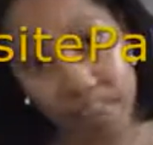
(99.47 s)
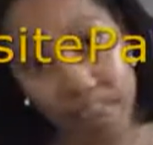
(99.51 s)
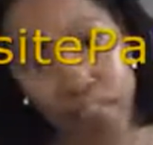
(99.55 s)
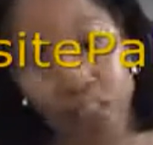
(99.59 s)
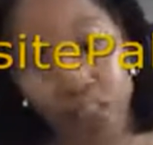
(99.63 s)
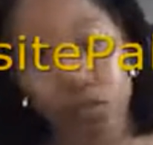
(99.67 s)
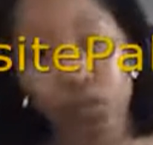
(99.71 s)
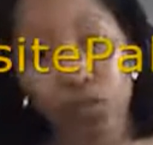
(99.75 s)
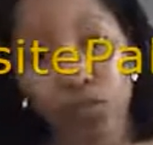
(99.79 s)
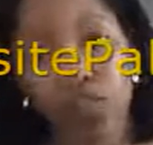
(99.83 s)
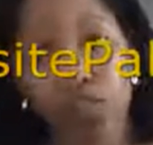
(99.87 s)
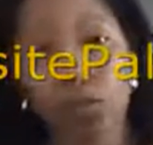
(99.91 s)
and
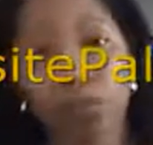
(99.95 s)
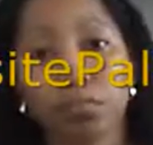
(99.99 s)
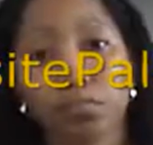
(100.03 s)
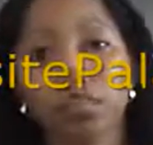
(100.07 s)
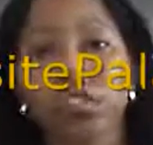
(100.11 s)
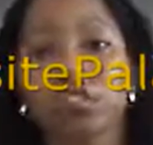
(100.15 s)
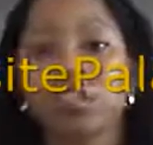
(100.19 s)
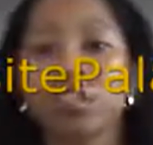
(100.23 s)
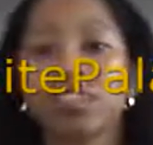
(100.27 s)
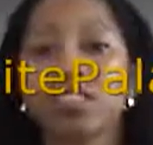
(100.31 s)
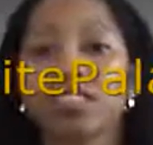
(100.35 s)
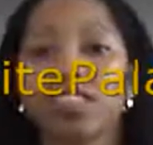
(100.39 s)
under the
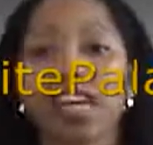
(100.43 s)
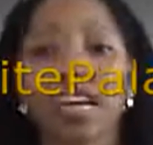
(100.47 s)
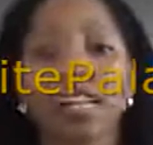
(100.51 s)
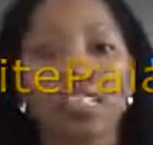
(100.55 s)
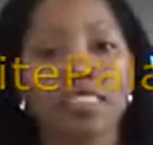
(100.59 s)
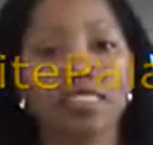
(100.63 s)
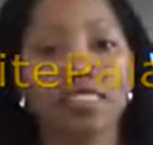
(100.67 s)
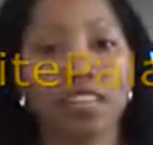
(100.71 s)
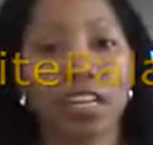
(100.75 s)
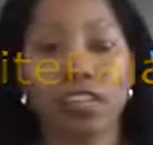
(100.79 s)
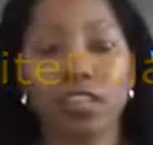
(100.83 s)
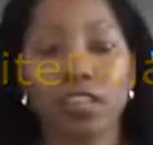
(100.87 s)
Build a
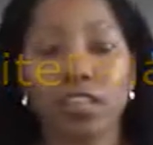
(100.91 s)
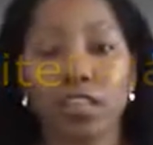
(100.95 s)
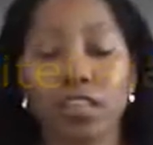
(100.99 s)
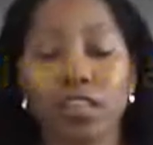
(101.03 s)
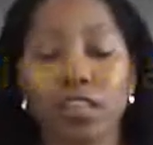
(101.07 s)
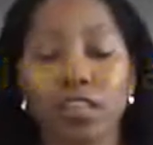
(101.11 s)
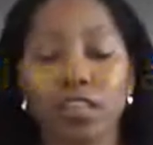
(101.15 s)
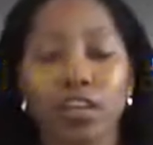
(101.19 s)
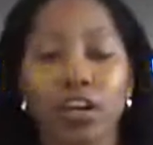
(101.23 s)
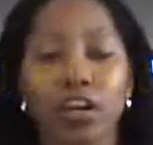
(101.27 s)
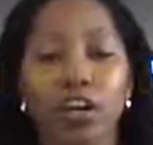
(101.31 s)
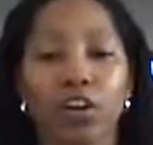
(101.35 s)
Site
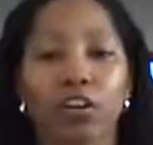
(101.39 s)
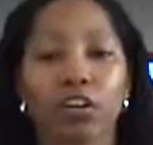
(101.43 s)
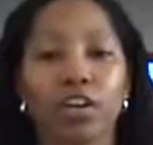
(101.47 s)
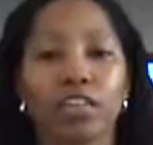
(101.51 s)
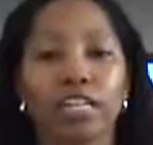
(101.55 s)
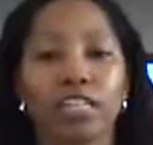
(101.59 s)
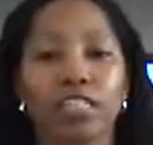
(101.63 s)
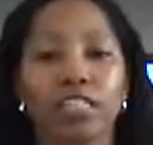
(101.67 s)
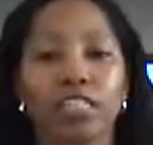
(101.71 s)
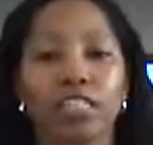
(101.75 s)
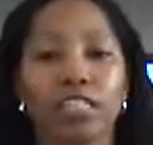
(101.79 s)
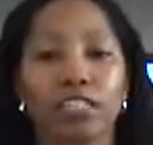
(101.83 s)
section there
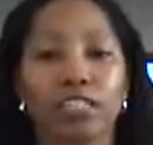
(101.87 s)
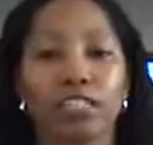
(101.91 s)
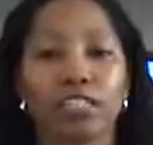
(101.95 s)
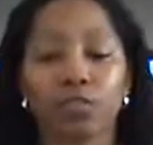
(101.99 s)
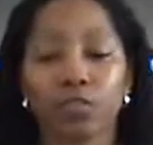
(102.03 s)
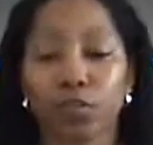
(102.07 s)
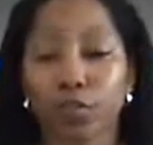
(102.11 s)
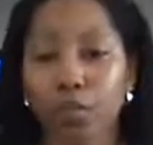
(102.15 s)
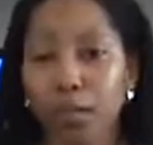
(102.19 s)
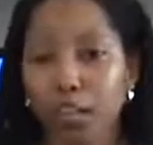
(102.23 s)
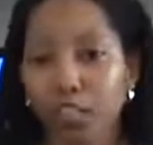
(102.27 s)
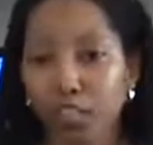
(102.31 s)
is
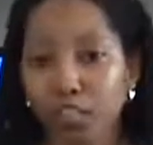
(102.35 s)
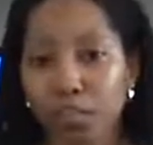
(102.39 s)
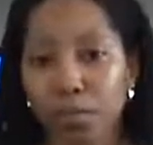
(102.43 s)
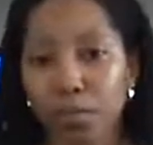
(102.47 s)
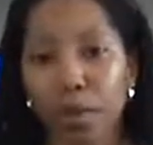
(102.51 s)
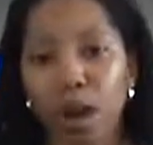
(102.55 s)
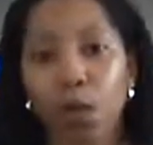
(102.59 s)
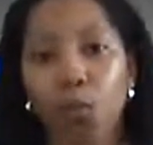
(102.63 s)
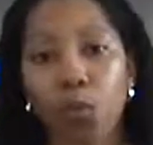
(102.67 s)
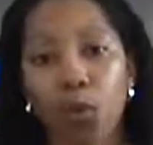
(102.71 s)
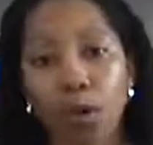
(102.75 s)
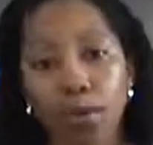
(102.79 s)
information
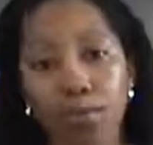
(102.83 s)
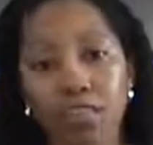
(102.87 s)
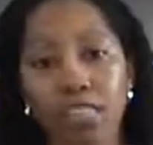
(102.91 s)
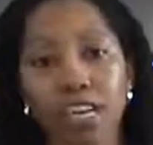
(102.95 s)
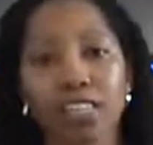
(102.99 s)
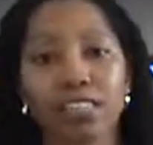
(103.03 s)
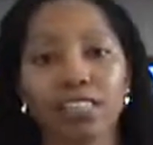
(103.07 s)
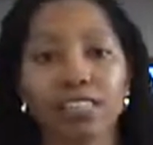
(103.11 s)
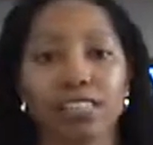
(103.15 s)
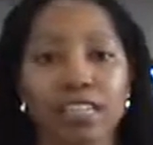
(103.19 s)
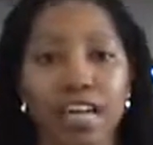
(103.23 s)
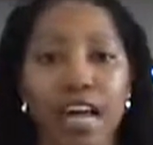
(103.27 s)
about
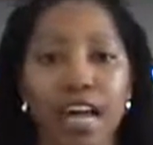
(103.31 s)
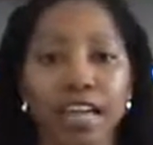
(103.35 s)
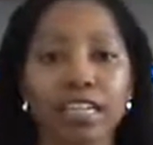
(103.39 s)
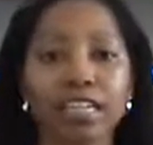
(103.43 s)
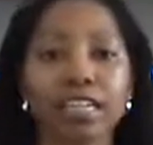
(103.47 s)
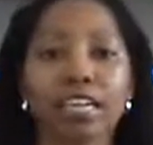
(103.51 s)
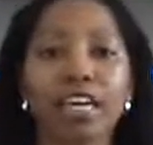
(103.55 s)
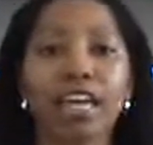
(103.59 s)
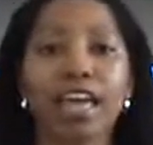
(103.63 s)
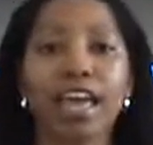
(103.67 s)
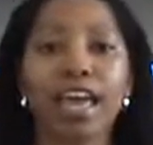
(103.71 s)
Website Tonight.